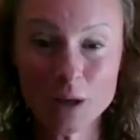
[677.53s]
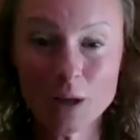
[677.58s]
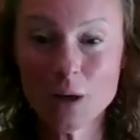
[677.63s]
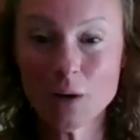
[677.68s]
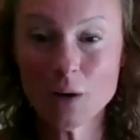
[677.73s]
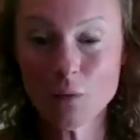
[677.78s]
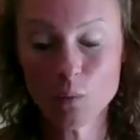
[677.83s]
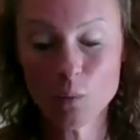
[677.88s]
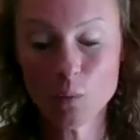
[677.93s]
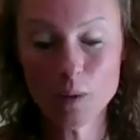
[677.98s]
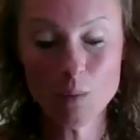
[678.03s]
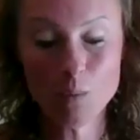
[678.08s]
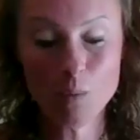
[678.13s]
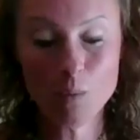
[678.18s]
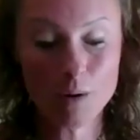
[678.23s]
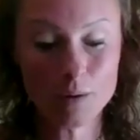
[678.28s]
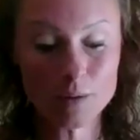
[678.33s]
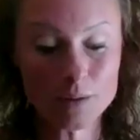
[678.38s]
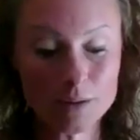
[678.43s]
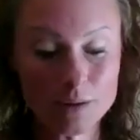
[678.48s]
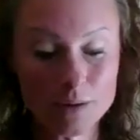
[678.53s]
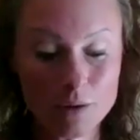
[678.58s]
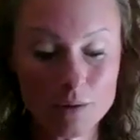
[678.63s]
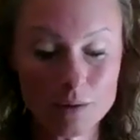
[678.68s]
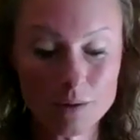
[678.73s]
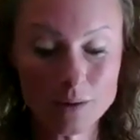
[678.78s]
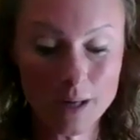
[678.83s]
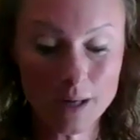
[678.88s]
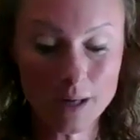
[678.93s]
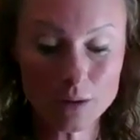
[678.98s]
if we weren't so
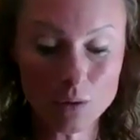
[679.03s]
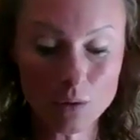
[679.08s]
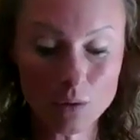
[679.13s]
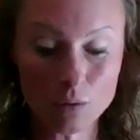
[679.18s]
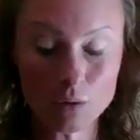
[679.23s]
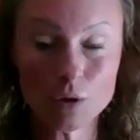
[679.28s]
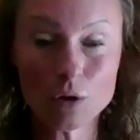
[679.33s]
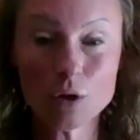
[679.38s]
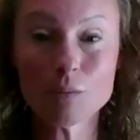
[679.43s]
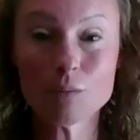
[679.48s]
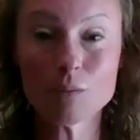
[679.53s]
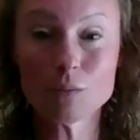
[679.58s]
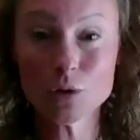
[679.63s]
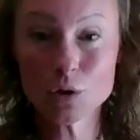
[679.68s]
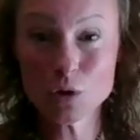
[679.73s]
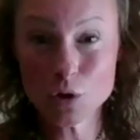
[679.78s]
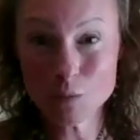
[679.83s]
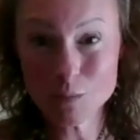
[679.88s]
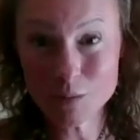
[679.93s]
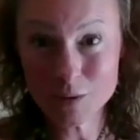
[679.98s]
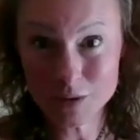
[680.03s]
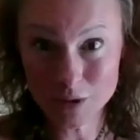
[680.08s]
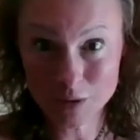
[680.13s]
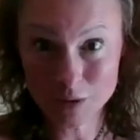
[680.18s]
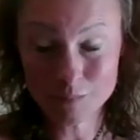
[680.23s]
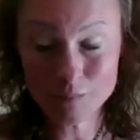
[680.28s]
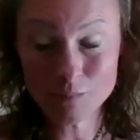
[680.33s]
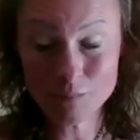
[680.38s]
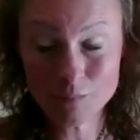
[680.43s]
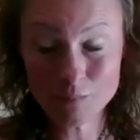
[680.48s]
set on
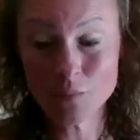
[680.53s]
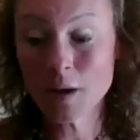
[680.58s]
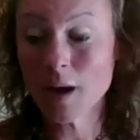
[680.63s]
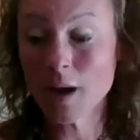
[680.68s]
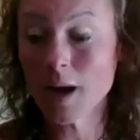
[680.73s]
consumerism